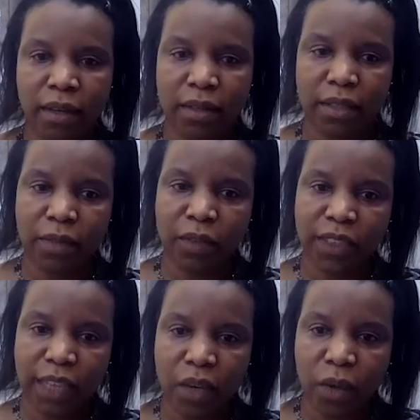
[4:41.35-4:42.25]
in terms of
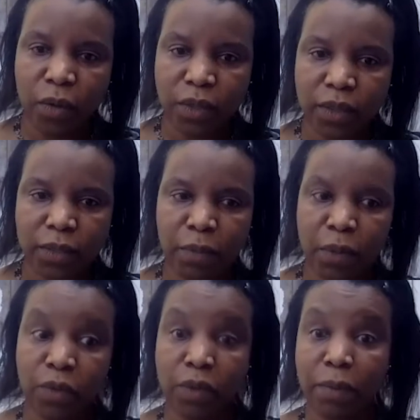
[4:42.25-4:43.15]
stakeholders,
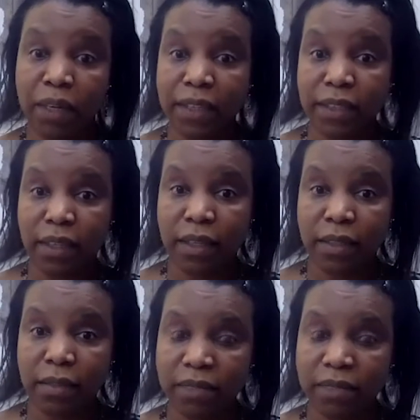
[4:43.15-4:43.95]
both on the buy side,